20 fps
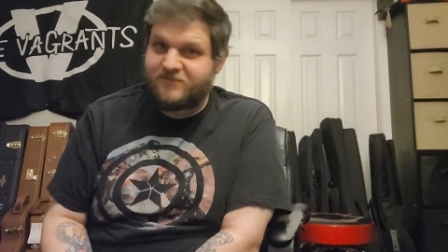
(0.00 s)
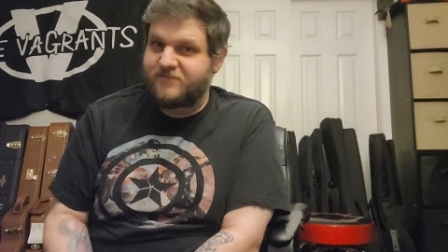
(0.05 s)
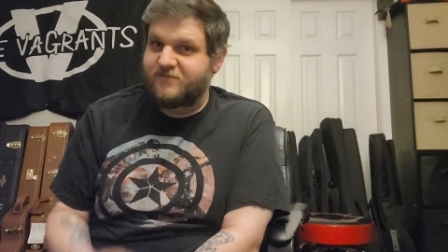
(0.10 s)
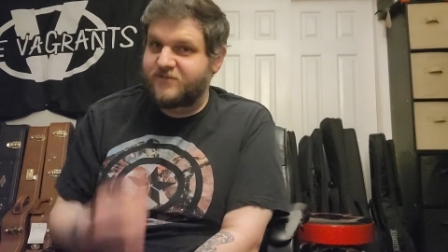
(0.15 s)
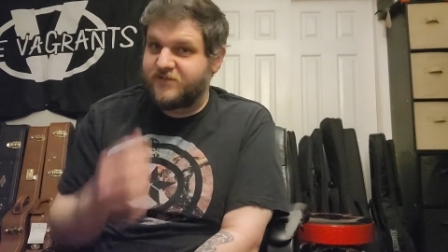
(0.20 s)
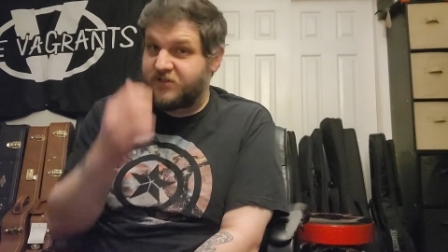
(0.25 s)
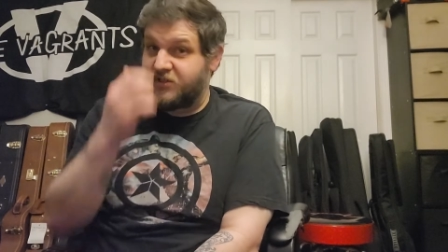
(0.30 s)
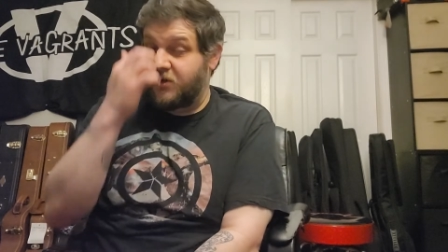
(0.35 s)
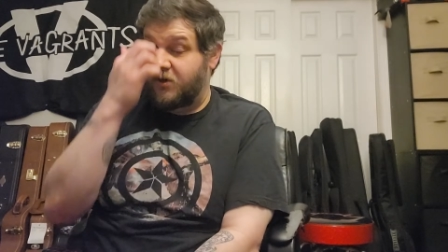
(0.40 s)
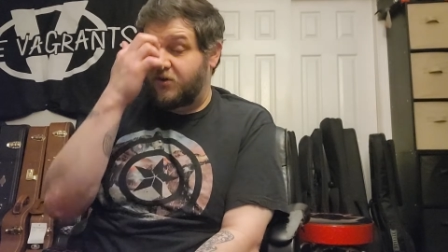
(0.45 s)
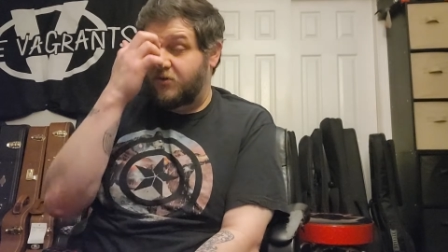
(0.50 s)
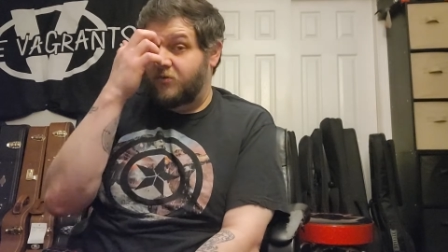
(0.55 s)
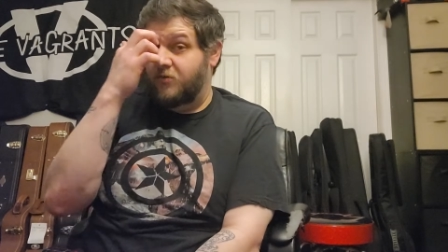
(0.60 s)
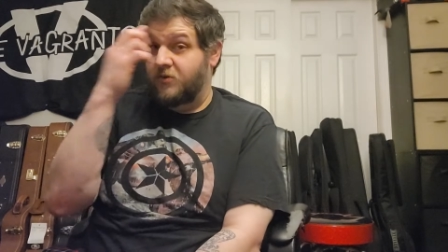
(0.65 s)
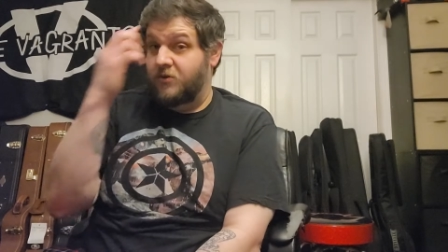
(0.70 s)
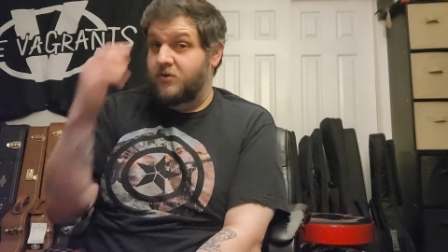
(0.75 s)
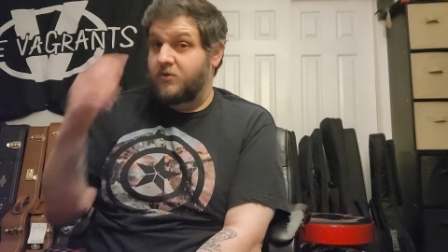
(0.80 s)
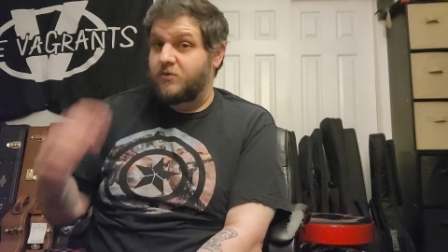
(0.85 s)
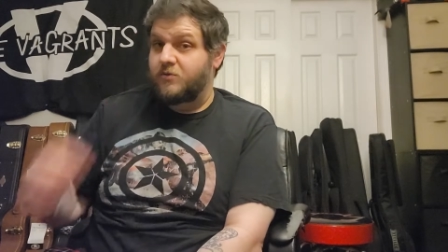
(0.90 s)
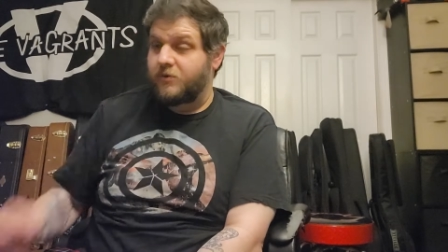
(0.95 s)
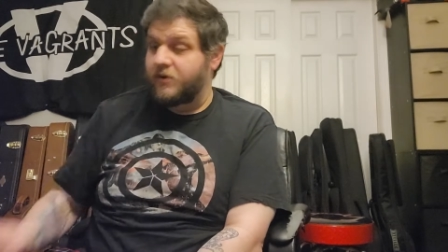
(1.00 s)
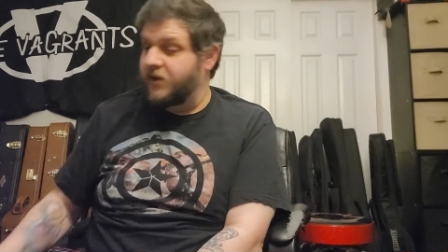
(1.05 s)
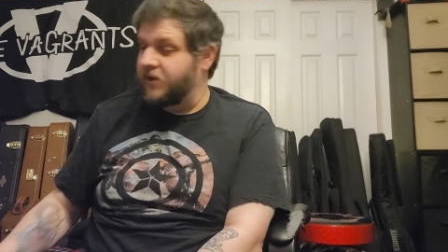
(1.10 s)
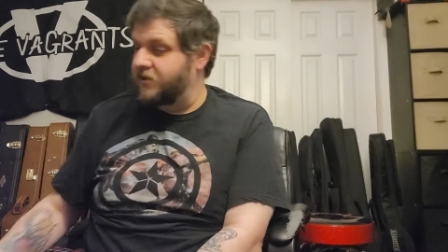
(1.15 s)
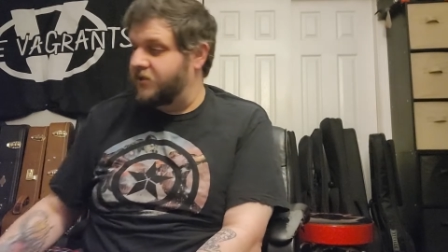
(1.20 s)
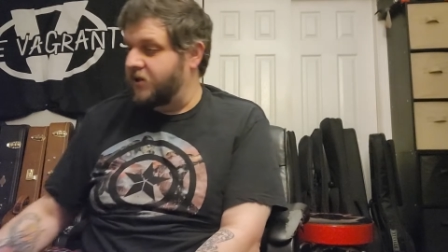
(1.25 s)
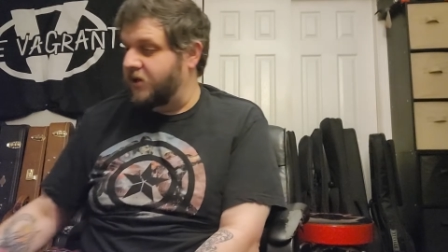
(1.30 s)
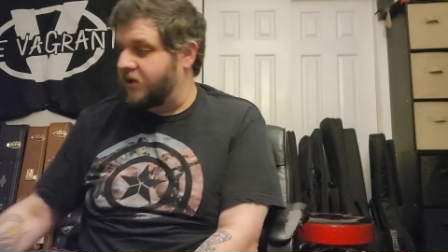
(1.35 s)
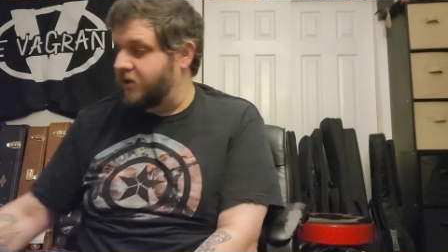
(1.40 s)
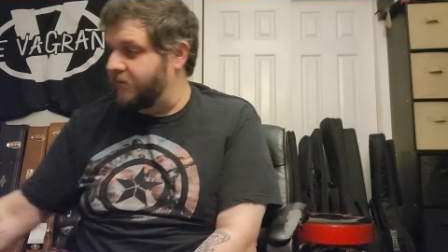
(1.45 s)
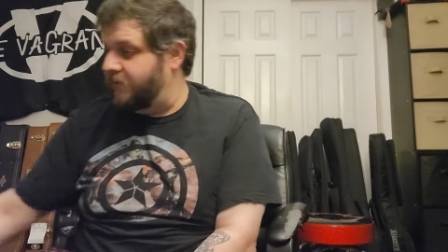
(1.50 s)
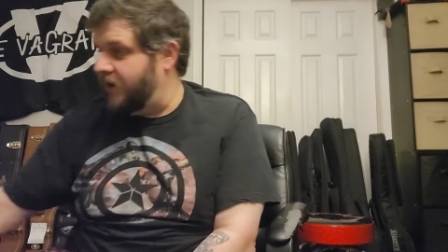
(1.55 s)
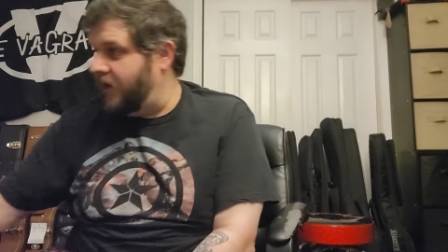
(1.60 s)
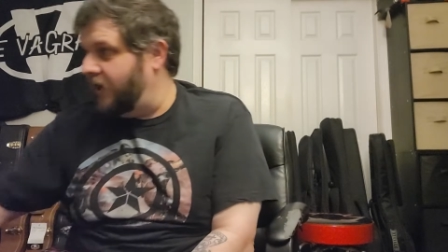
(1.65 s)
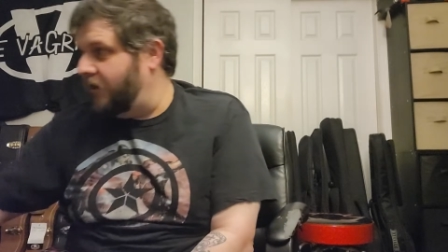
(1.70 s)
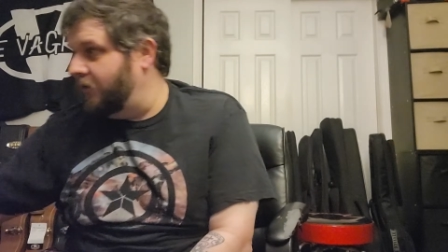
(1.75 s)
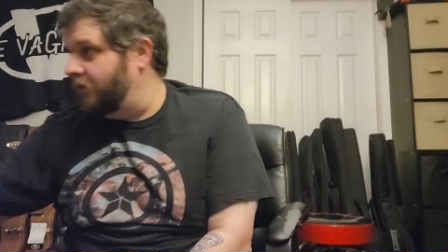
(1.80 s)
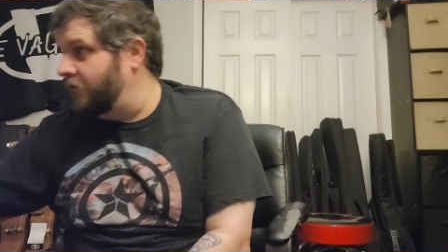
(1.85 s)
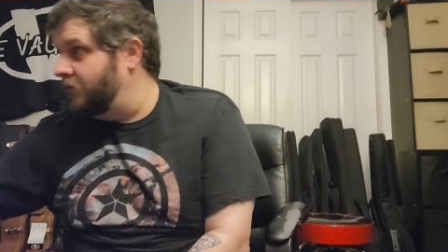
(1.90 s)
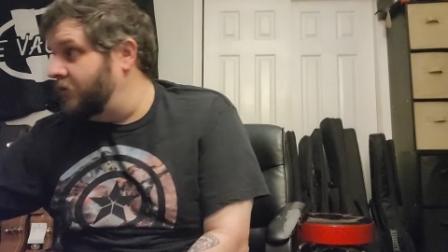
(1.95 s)
So we're going to talk
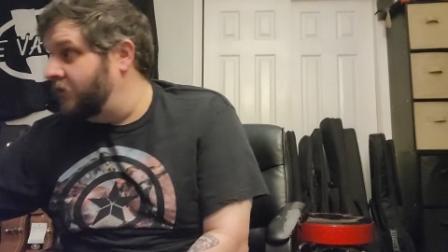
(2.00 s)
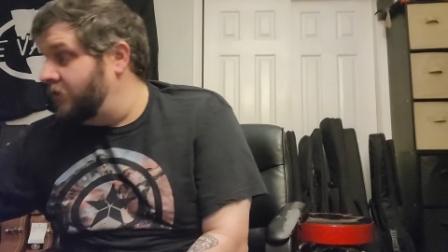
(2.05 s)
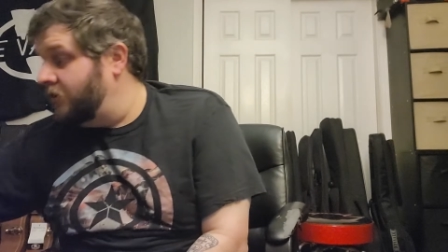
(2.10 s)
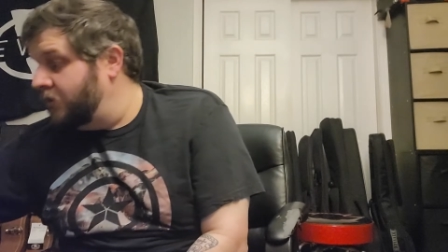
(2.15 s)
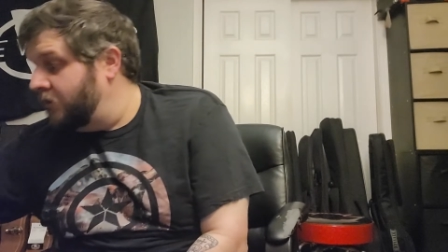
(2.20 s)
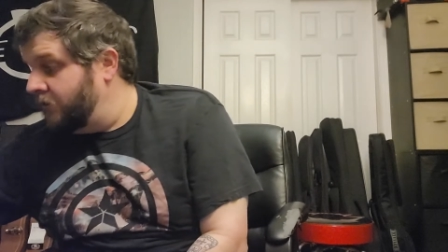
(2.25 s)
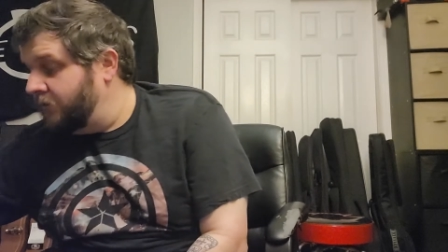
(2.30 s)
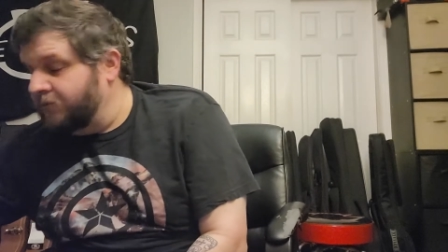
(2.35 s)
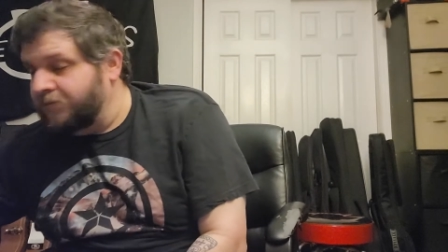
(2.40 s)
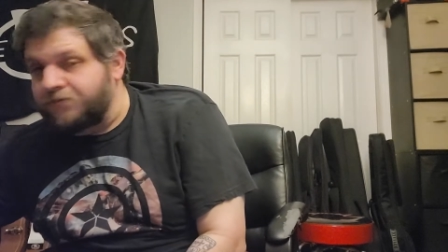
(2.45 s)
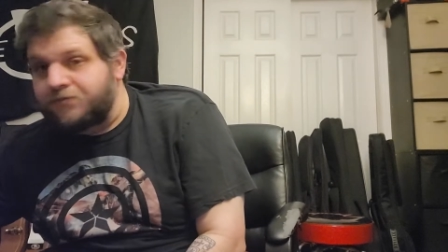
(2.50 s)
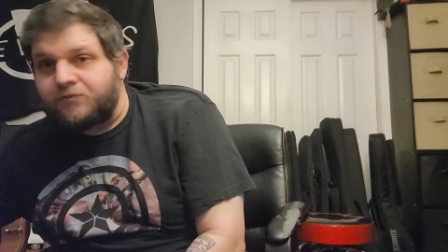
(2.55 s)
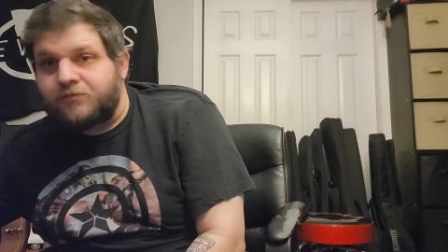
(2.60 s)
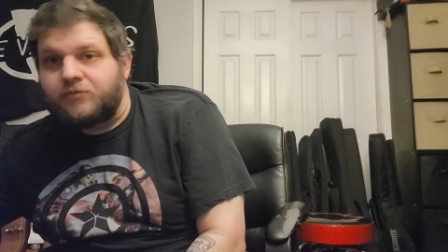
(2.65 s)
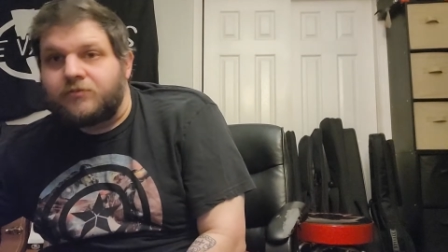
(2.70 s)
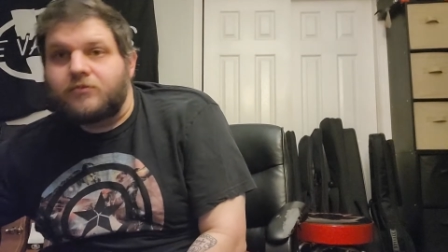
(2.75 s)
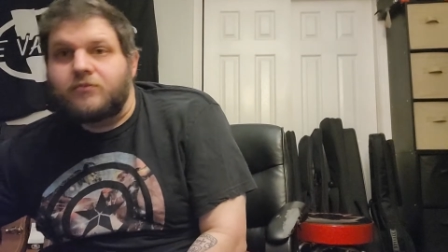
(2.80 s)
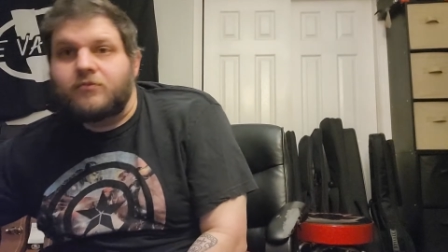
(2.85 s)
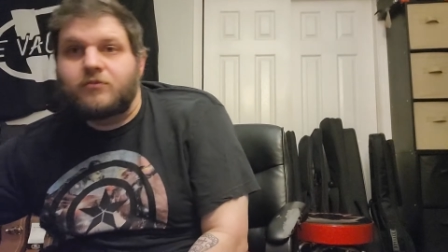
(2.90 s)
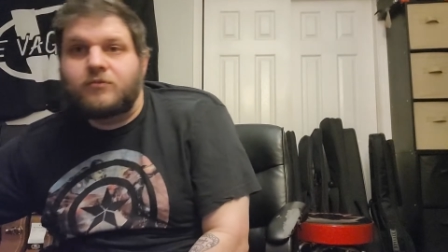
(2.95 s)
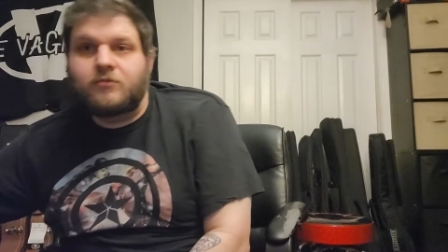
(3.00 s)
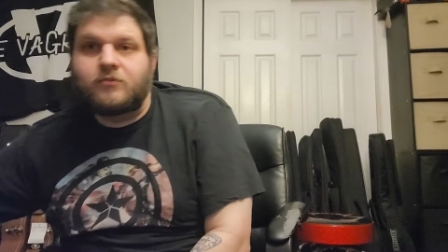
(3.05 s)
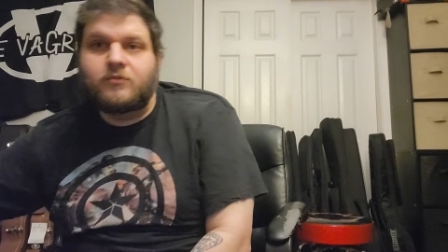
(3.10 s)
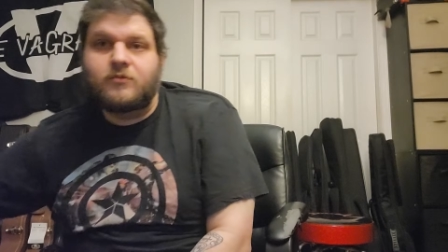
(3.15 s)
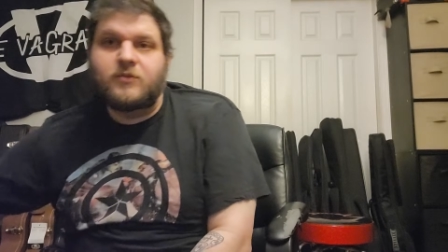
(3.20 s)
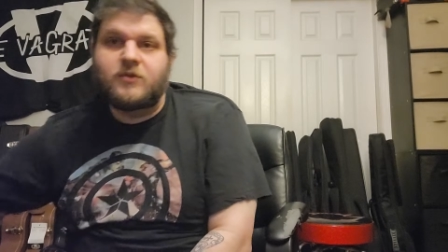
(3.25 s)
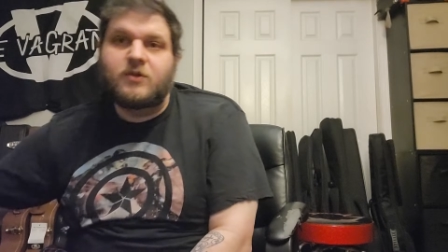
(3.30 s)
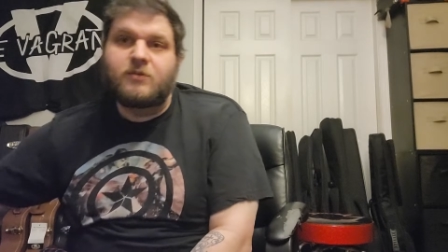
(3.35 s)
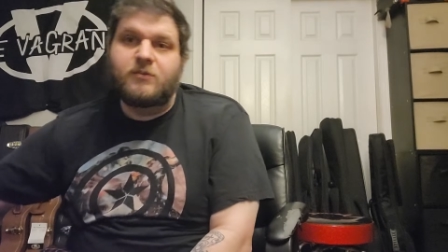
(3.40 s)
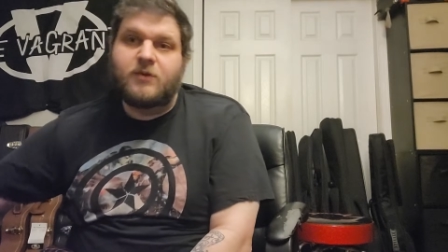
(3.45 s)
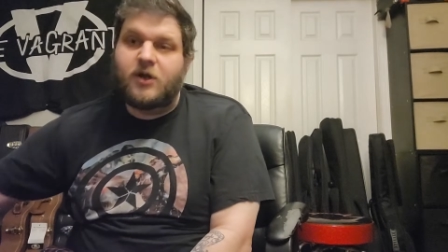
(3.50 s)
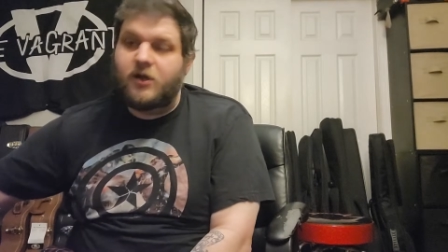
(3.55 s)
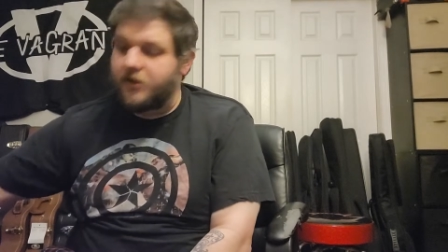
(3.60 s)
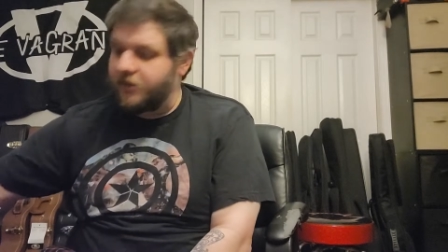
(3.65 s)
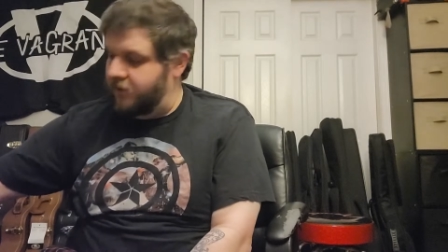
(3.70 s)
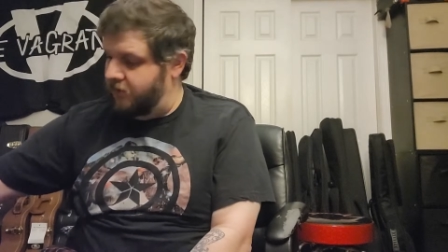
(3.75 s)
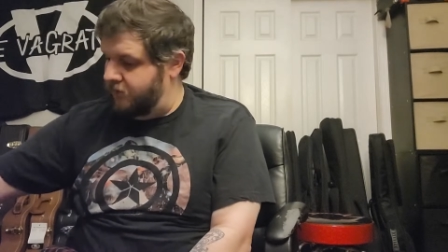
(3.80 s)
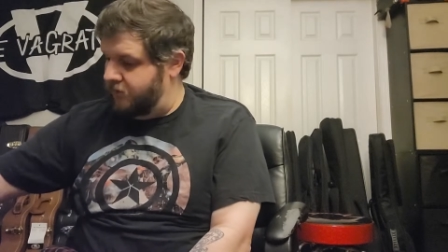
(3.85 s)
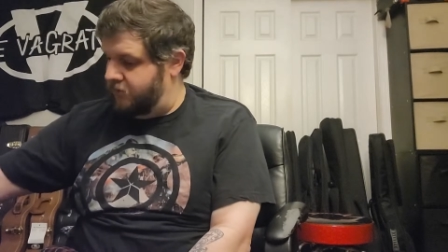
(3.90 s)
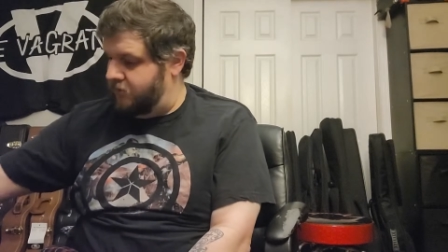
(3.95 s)
about the
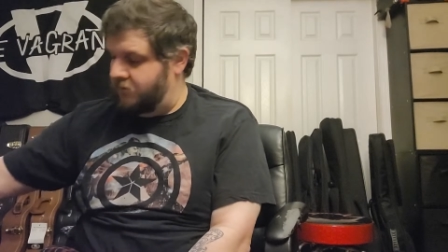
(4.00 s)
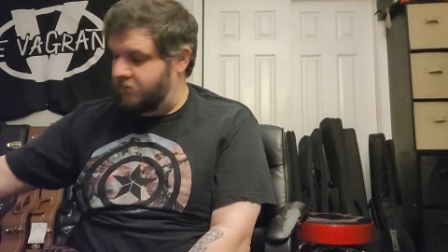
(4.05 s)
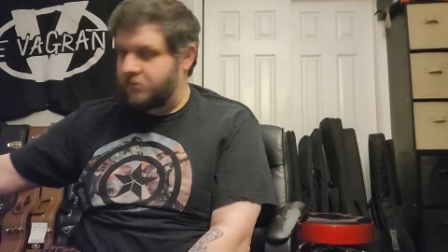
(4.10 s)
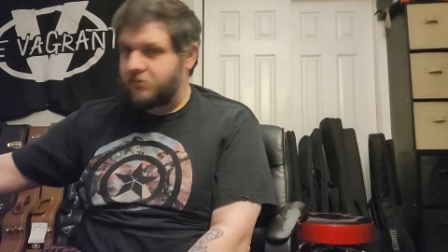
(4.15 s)
Martin